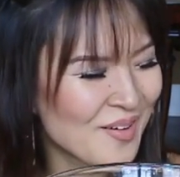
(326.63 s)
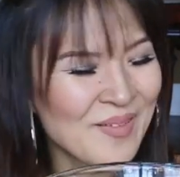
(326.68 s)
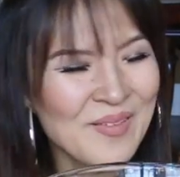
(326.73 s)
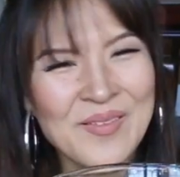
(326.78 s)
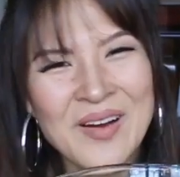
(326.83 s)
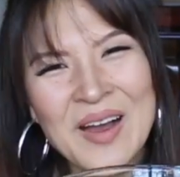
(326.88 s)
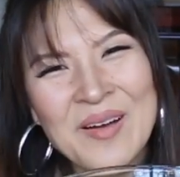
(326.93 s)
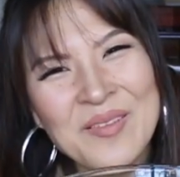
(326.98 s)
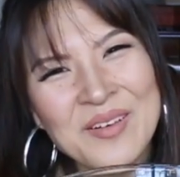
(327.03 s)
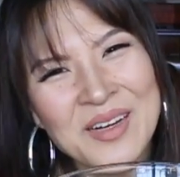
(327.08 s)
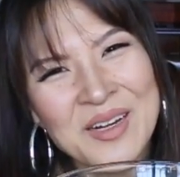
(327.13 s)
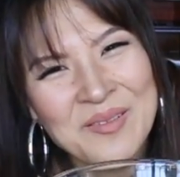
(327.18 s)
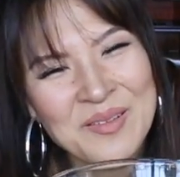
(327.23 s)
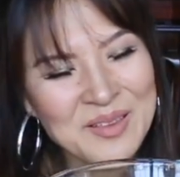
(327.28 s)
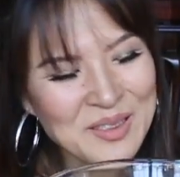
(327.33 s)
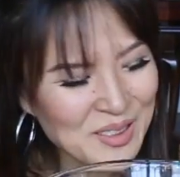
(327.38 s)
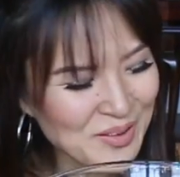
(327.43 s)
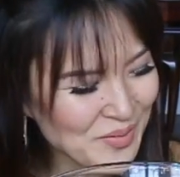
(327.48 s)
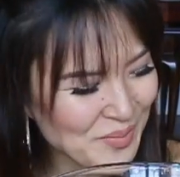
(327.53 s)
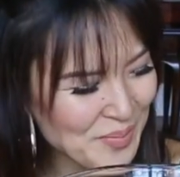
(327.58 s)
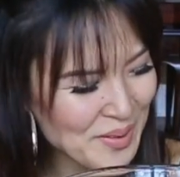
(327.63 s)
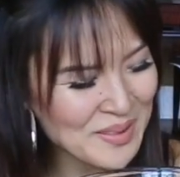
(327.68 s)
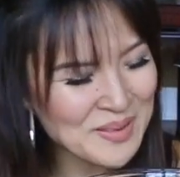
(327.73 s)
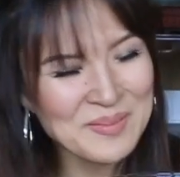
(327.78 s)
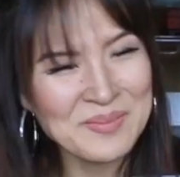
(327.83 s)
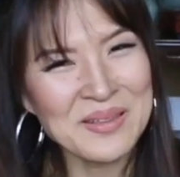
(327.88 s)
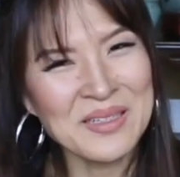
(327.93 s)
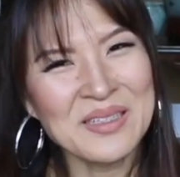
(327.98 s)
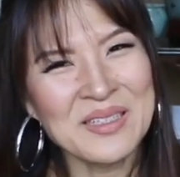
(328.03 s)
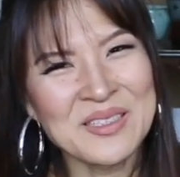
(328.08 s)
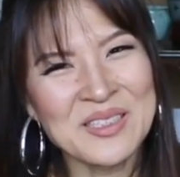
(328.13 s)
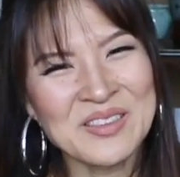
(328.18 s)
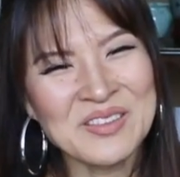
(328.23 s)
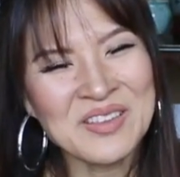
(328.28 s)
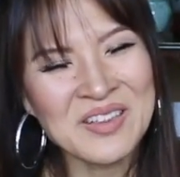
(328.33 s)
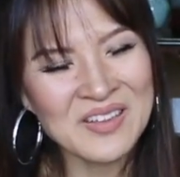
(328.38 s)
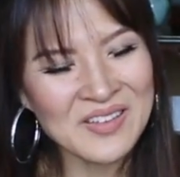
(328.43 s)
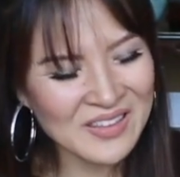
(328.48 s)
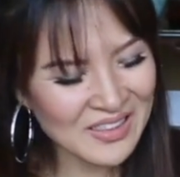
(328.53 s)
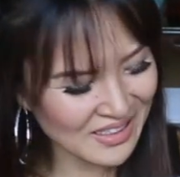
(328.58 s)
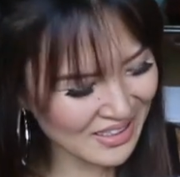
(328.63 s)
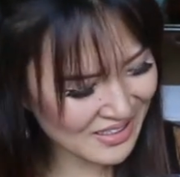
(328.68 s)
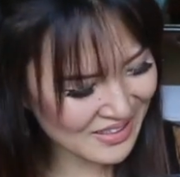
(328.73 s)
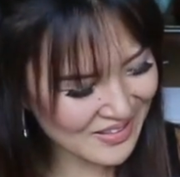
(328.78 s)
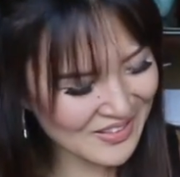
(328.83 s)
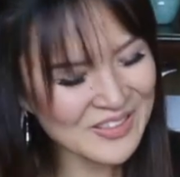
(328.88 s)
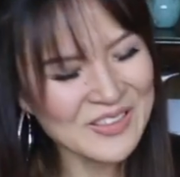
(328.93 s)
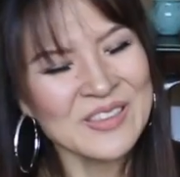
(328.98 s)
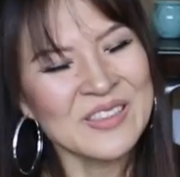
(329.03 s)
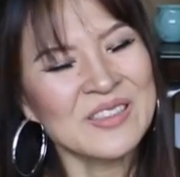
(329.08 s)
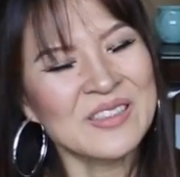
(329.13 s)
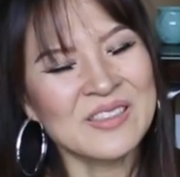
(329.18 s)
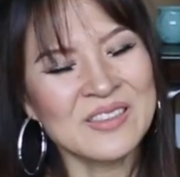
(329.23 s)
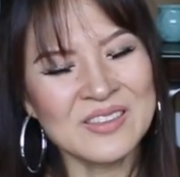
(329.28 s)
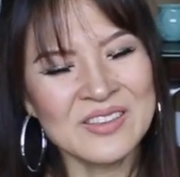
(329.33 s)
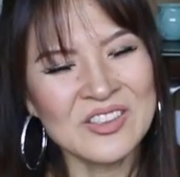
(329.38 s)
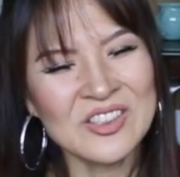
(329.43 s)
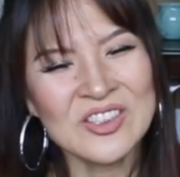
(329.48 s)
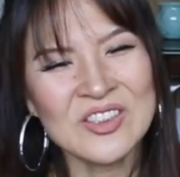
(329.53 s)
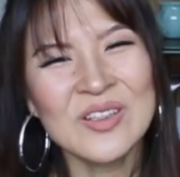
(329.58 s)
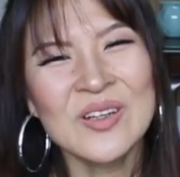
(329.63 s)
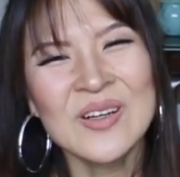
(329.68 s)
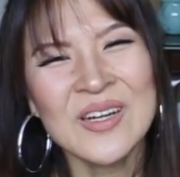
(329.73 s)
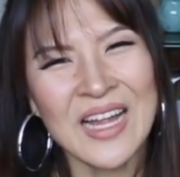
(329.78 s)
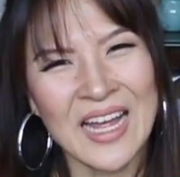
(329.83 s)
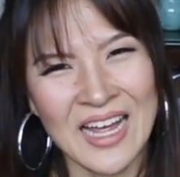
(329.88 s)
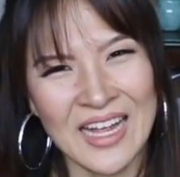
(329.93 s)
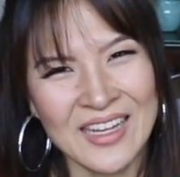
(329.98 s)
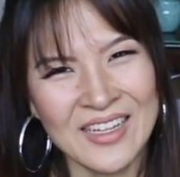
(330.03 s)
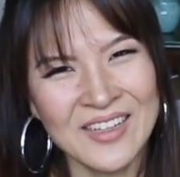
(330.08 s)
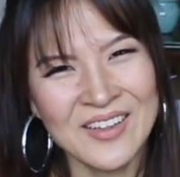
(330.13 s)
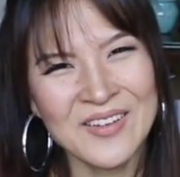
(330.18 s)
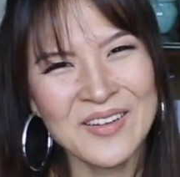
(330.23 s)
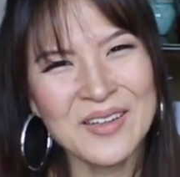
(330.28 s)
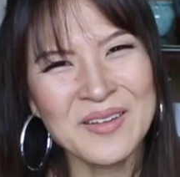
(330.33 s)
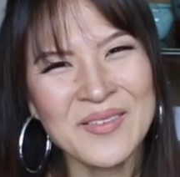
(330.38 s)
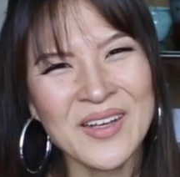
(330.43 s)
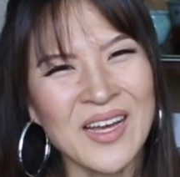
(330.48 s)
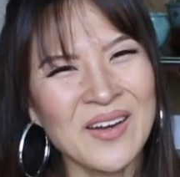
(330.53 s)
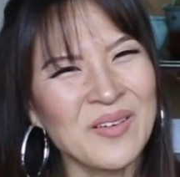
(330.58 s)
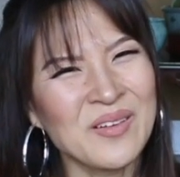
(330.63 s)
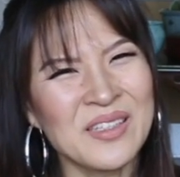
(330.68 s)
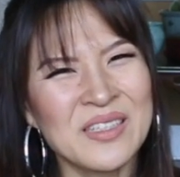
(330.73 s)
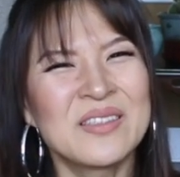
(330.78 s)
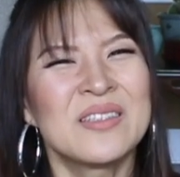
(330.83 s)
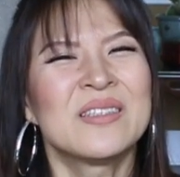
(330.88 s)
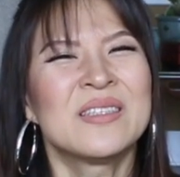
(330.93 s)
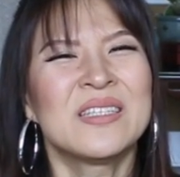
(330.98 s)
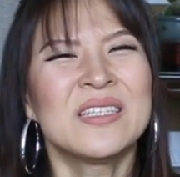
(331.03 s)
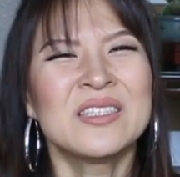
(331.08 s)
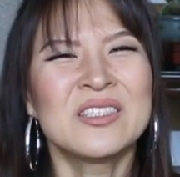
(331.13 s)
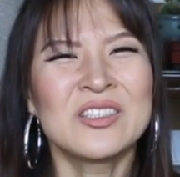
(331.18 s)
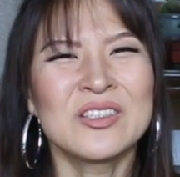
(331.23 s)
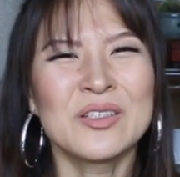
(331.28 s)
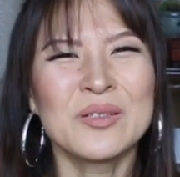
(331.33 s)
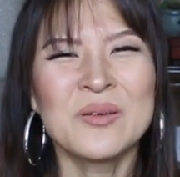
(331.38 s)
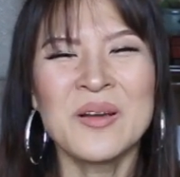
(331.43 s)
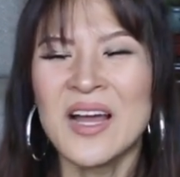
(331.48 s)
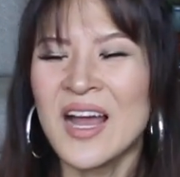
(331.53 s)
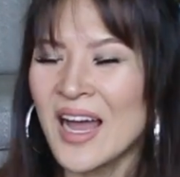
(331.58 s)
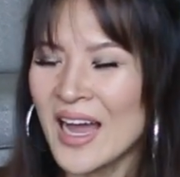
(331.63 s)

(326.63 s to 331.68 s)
Why would I want to repeat something that she's good at? You know what I mean? I don't need to teach you.